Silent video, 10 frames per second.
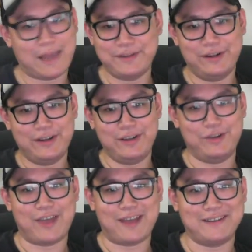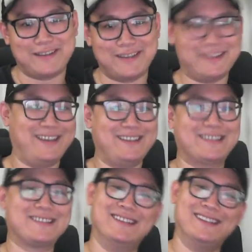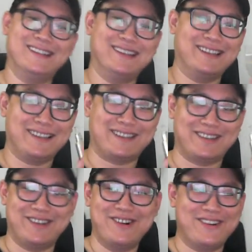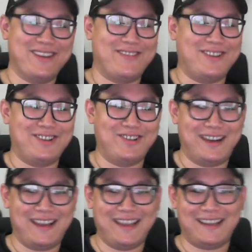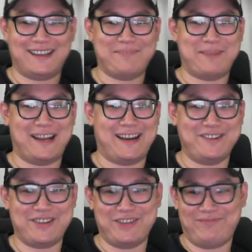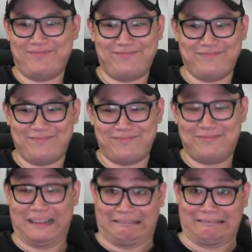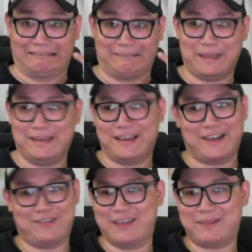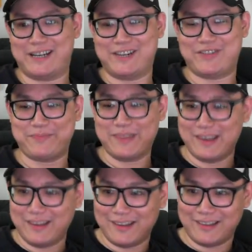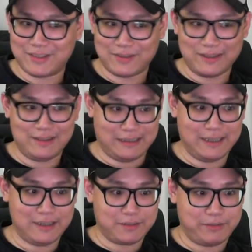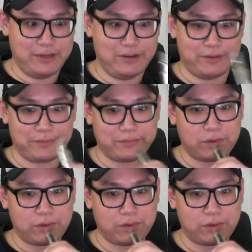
Absolutely no NEC taste. So if you don't like banana dream, I don't like banana dream, this one tastes pretty good.